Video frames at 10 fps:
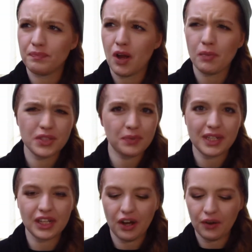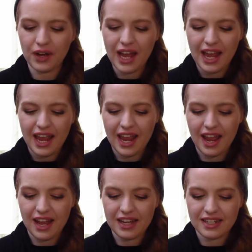almost a week ago,
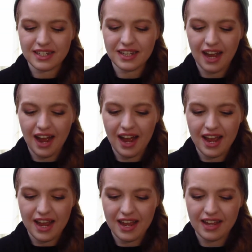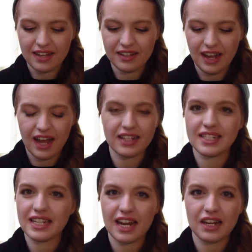and I hadn't
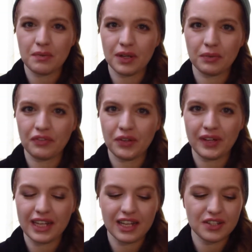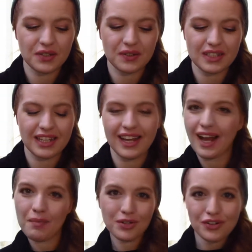seen anyone reviewing it, so I was
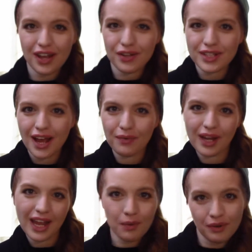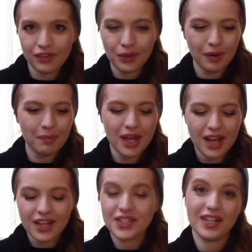like, I'm gonna try those out and review them.
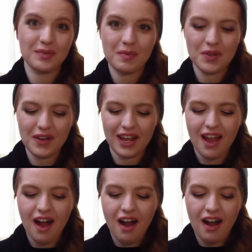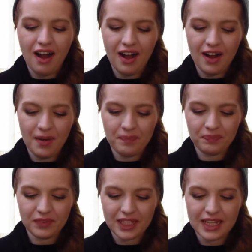So that's what I'm doing.
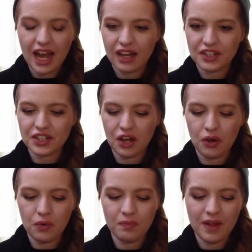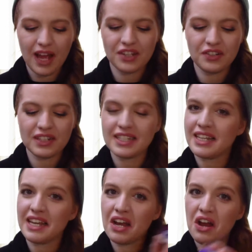Yeah, so as you can
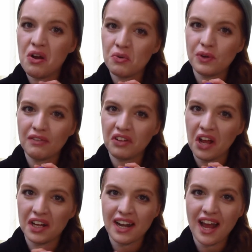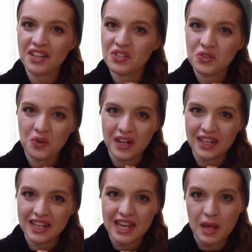see, Revlon has
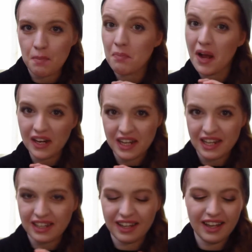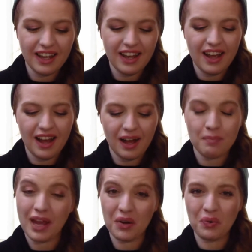joined the putty
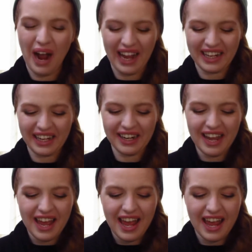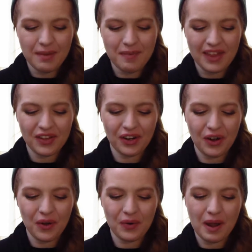bandwagon and made their
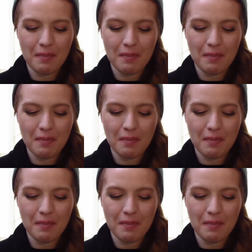own